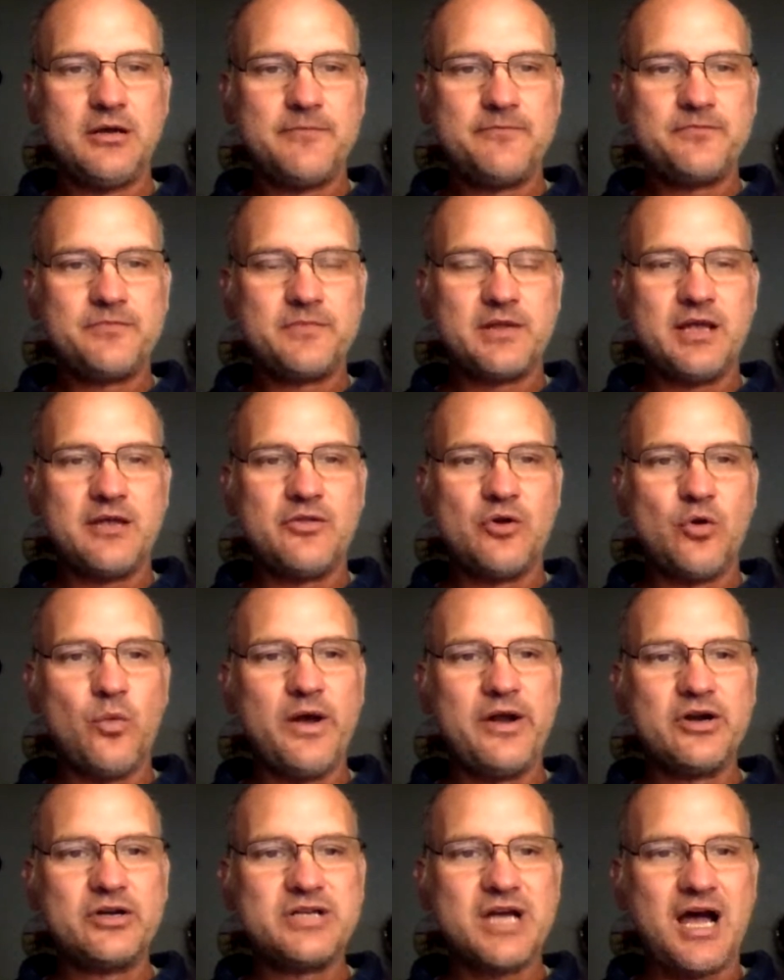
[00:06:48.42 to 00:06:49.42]
In the
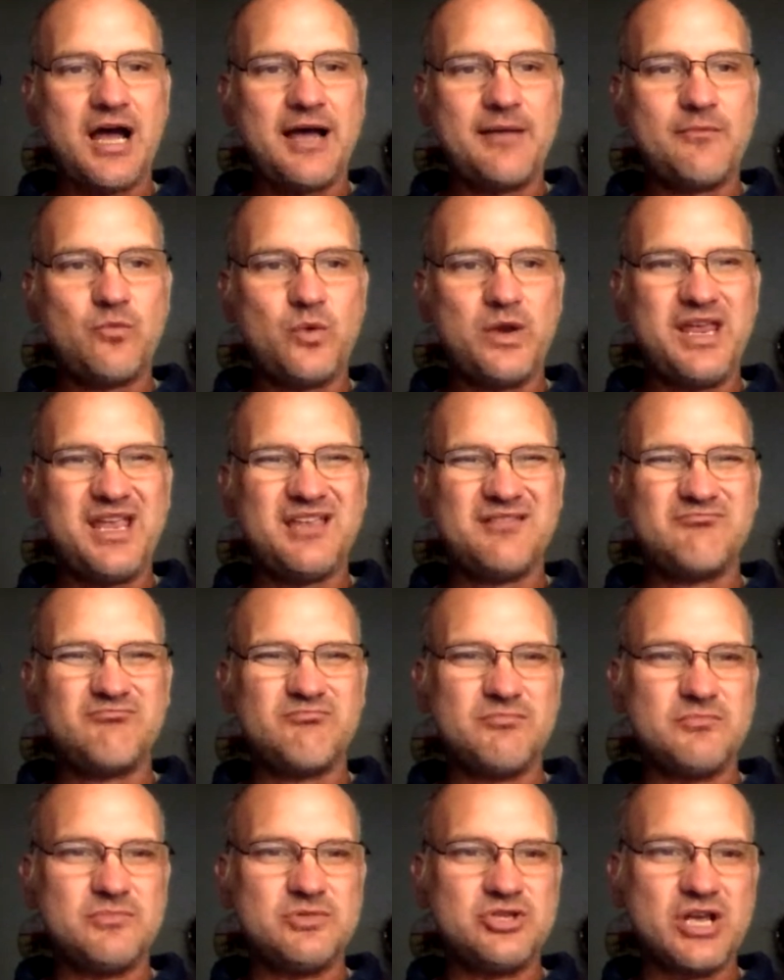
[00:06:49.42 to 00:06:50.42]
wintertime, we
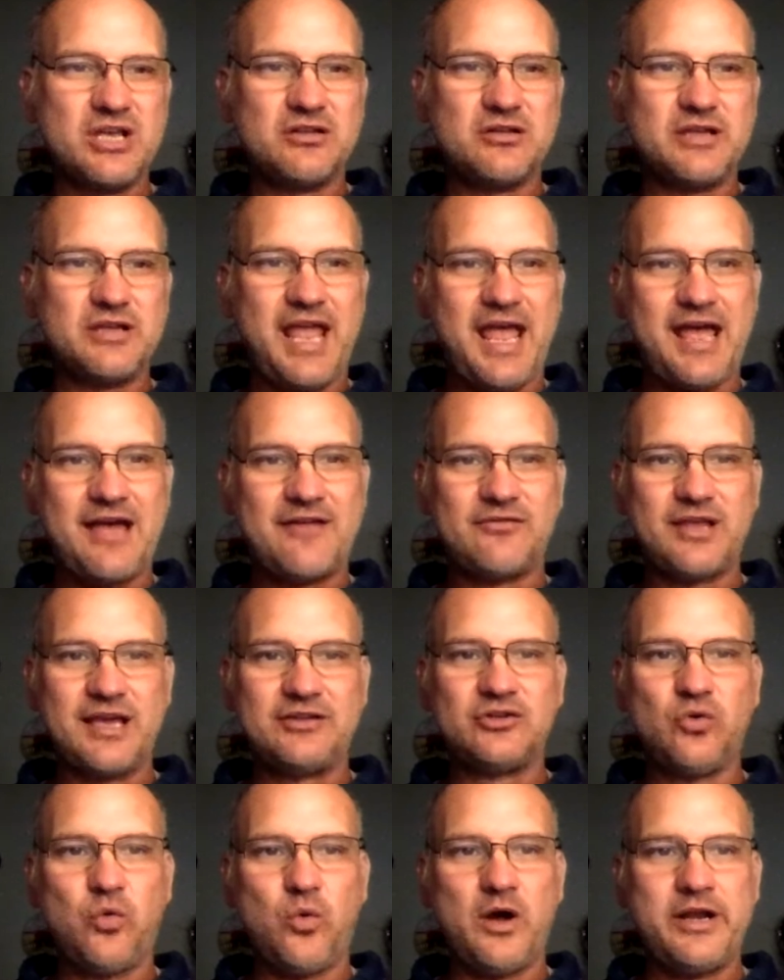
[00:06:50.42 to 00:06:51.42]
generally have like
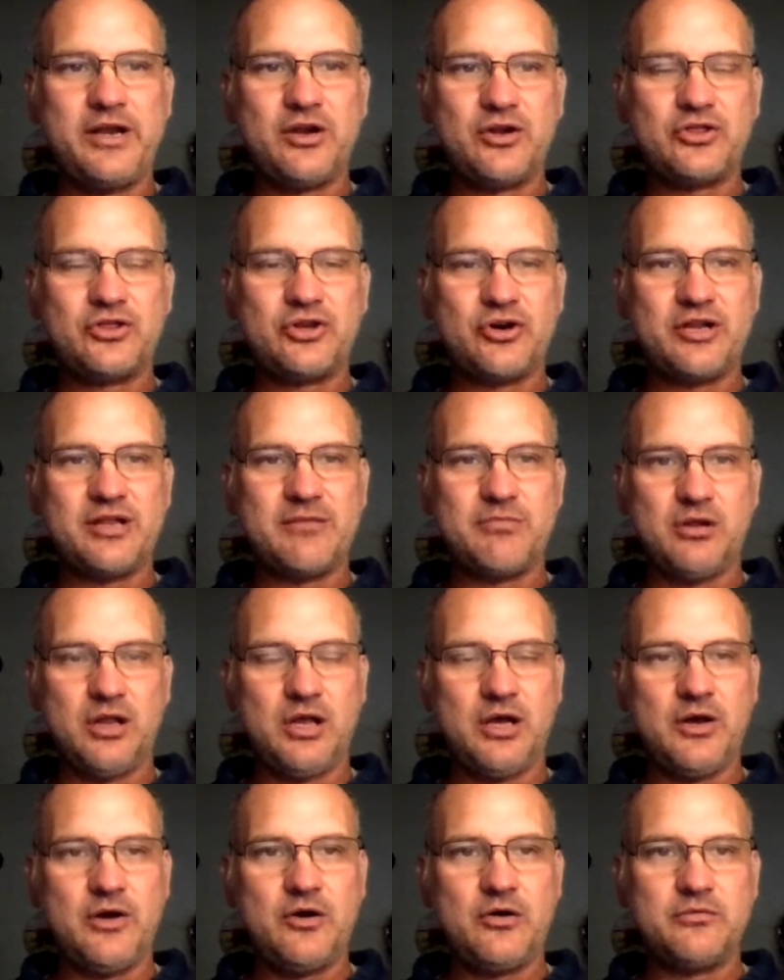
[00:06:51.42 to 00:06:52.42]
20 or 30
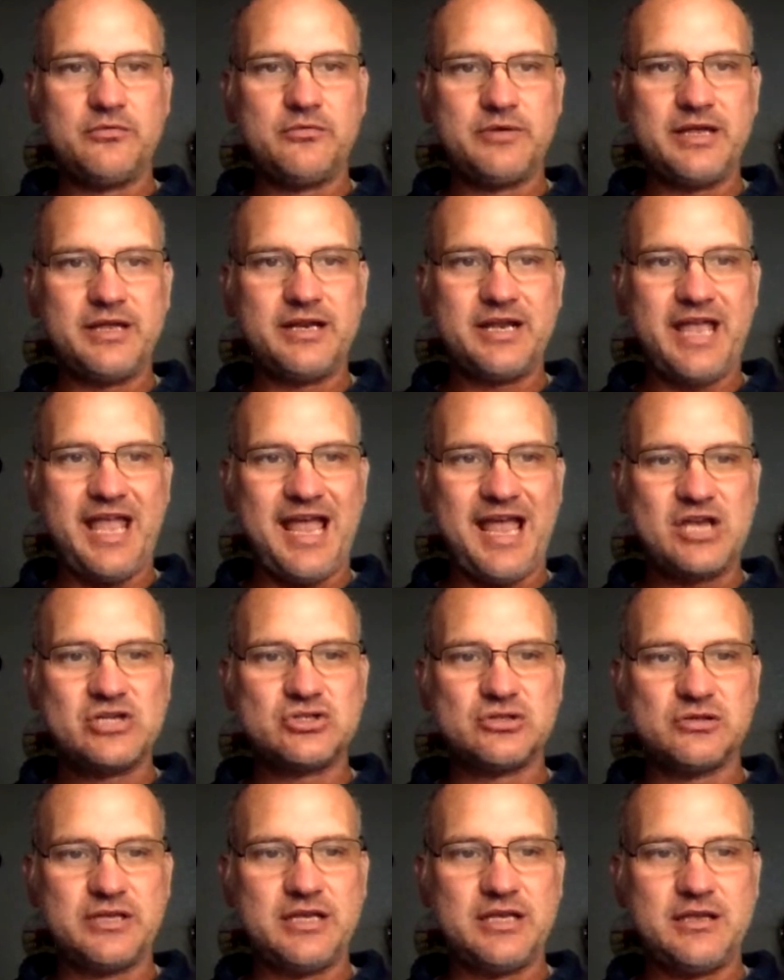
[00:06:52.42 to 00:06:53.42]
below and
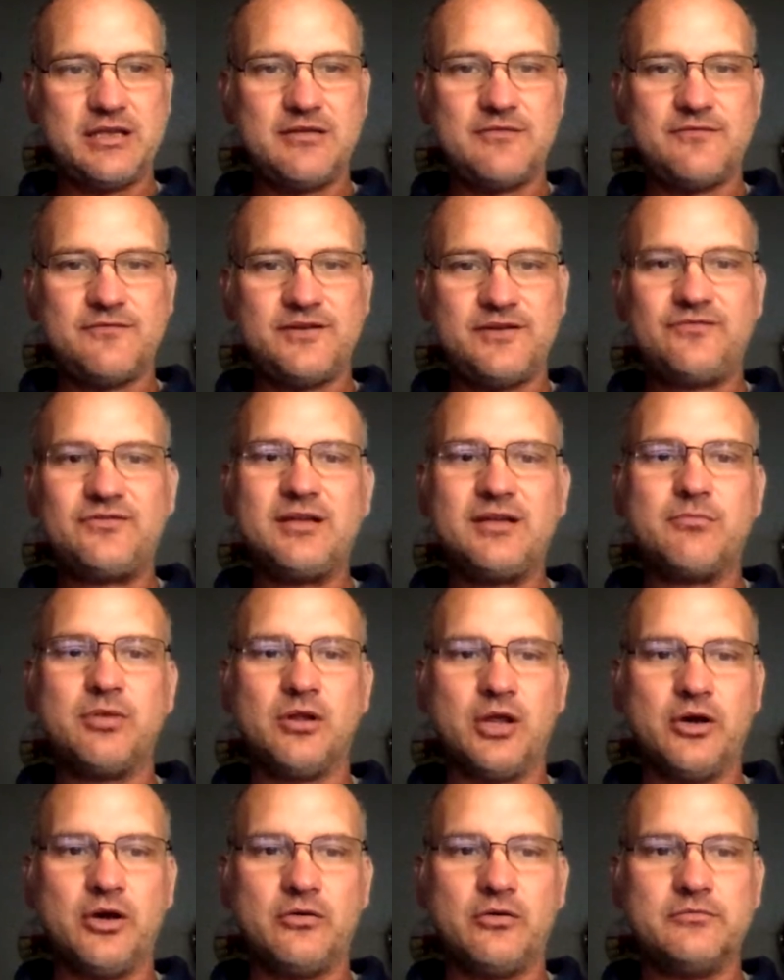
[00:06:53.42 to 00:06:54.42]
occasionally 50
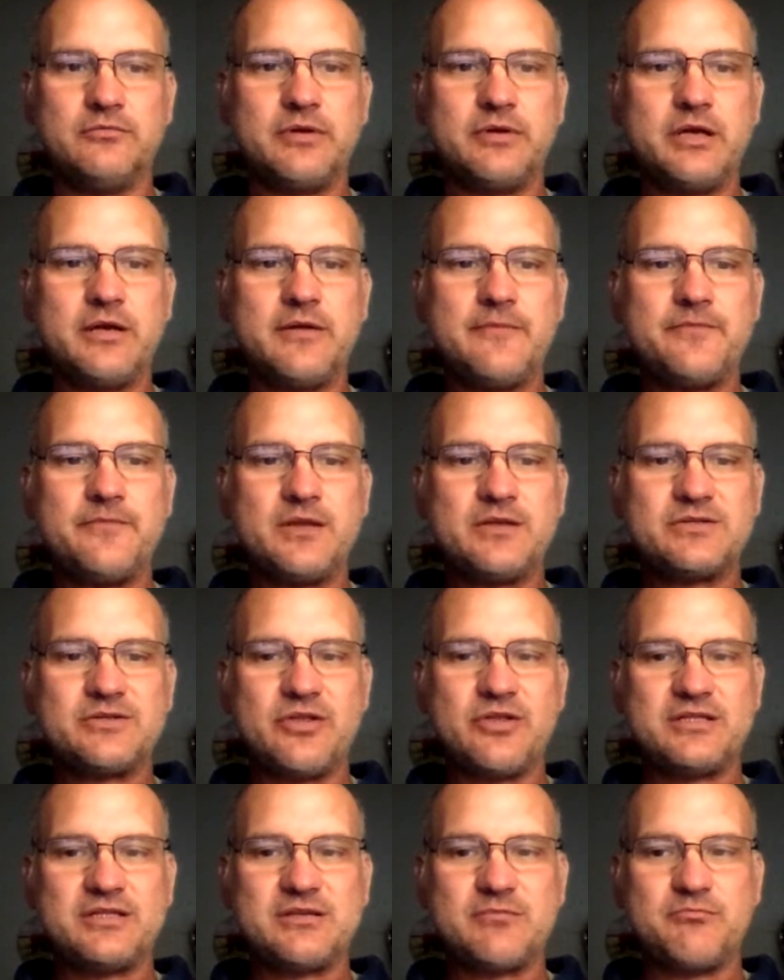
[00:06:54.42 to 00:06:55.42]
below. So
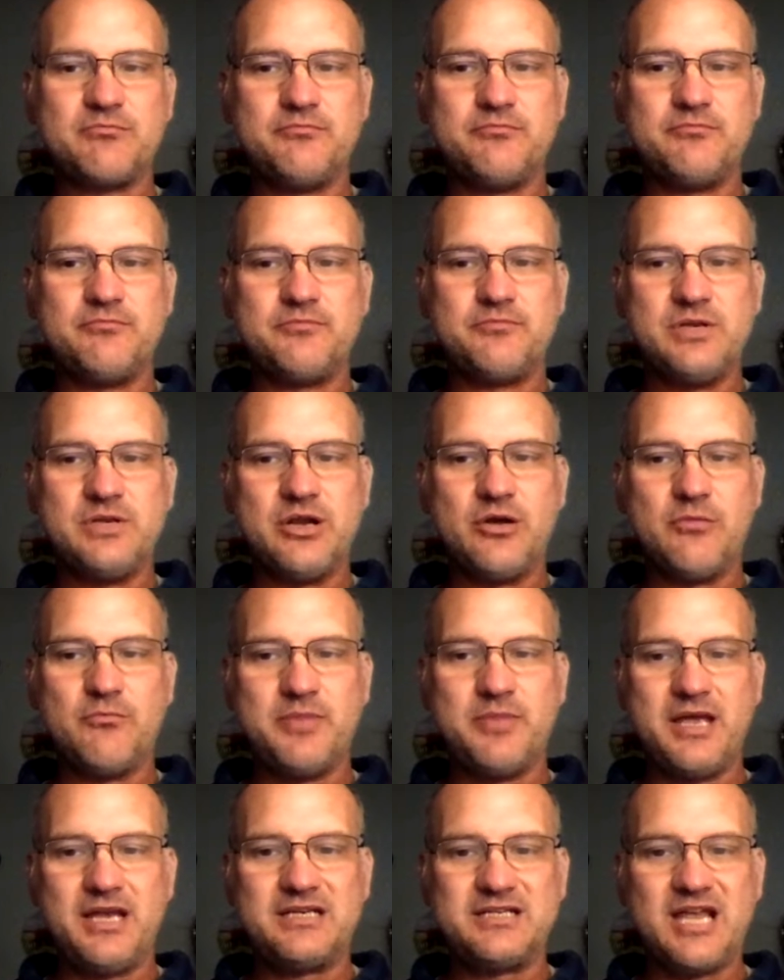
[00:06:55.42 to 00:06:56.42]
that's a,
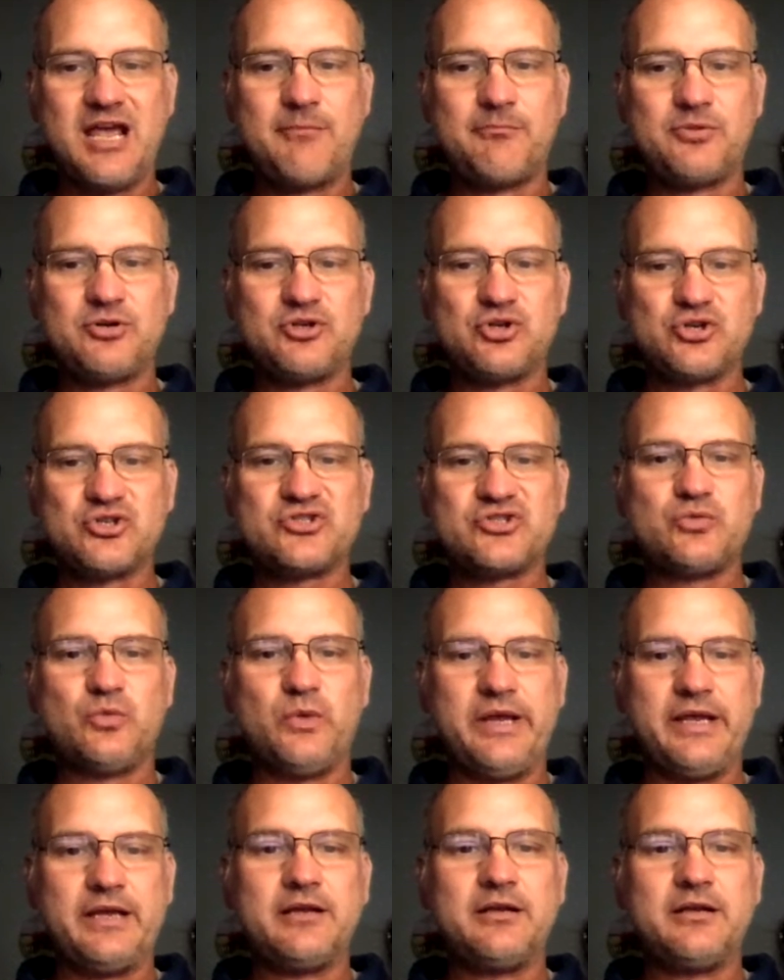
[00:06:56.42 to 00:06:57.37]
big temperature swing.